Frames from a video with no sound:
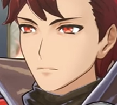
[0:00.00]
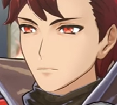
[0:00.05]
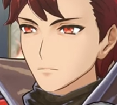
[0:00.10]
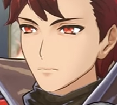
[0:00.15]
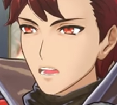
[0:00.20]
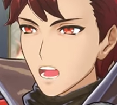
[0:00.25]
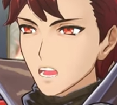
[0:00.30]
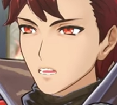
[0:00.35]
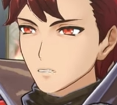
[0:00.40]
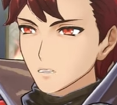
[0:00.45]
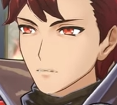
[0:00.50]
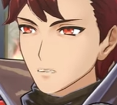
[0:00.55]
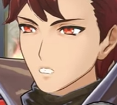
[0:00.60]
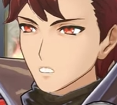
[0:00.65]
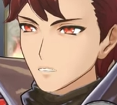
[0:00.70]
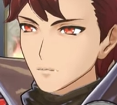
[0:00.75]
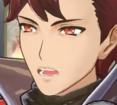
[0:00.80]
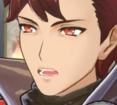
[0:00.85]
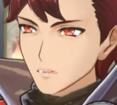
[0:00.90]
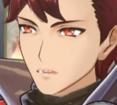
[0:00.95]
I was
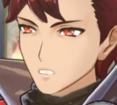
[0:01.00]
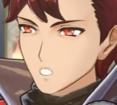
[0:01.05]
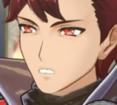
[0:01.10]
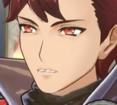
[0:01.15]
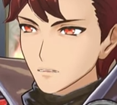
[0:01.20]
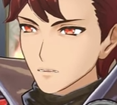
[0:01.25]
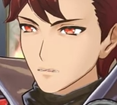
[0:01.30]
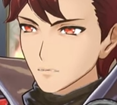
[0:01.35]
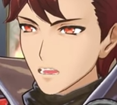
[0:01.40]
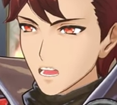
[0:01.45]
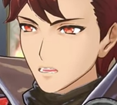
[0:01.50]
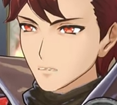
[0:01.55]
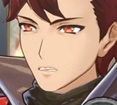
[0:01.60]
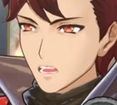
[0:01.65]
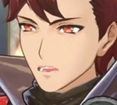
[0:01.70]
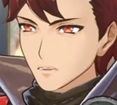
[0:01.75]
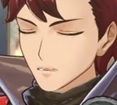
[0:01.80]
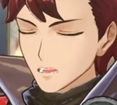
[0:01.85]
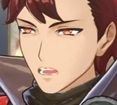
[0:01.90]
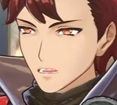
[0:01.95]
with our troops during an
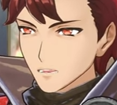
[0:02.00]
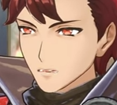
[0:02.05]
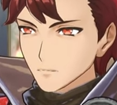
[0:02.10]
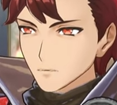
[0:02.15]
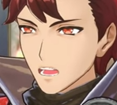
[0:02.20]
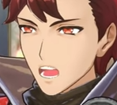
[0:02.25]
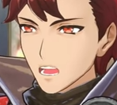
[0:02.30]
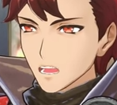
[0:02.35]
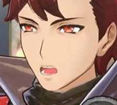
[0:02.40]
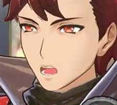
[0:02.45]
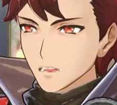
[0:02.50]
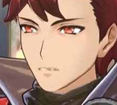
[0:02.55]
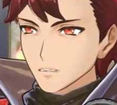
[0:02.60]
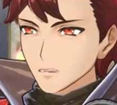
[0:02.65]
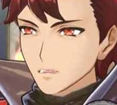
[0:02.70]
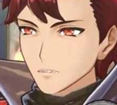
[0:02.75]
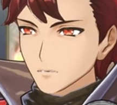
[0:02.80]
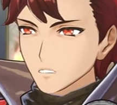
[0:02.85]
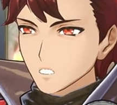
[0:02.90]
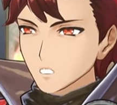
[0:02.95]
intense battle
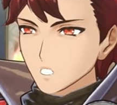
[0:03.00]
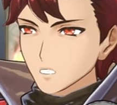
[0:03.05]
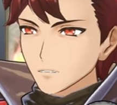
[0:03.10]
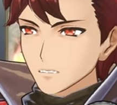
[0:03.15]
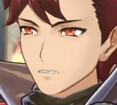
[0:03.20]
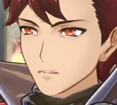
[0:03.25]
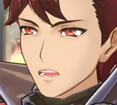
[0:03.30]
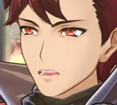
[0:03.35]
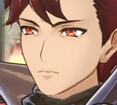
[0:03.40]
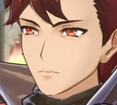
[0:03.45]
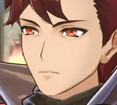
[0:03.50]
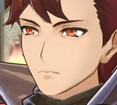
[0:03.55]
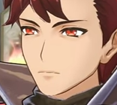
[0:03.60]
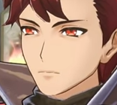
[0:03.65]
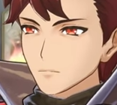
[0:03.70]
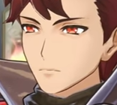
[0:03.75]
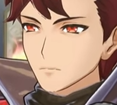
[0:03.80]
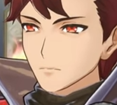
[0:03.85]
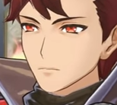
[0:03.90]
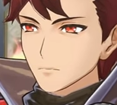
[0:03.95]
against Illusia.
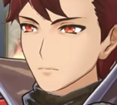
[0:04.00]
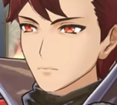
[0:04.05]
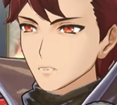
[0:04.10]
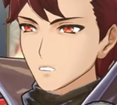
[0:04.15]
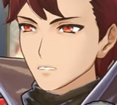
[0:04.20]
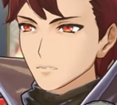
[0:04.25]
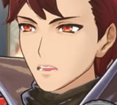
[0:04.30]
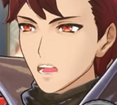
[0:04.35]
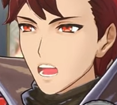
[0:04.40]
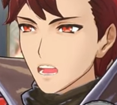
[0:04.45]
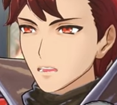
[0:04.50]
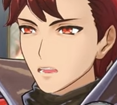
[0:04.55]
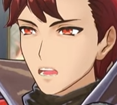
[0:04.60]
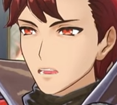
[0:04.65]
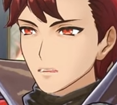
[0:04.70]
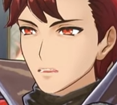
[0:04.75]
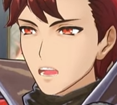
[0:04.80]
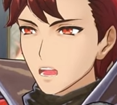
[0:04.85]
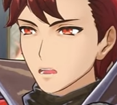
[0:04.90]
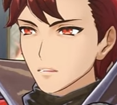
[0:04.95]
We found
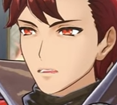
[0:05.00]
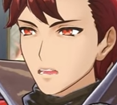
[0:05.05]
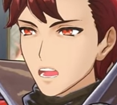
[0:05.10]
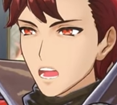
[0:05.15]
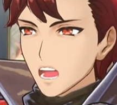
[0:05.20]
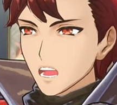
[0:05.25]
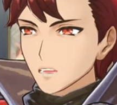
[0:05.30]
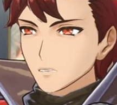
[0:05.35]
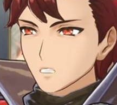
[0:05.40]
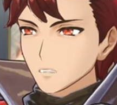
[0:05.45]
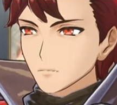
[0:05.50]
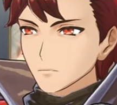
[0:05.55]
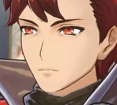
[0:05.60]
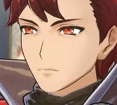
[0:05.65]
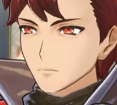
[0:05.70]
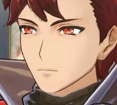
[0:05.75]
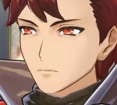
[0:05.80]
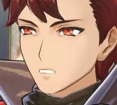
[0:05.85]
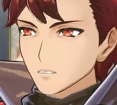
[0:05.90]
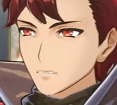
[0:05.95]
ourselves surrounded.
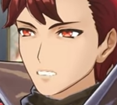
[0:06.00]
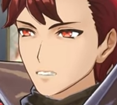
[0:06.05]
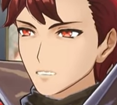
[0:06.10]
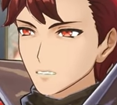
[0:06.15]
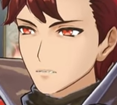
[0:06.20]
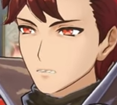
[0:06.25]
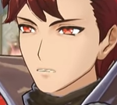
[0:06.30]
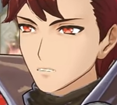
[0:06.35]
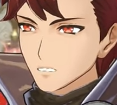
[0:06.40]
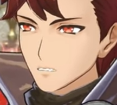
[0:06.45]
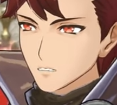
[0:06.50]
We needed to make a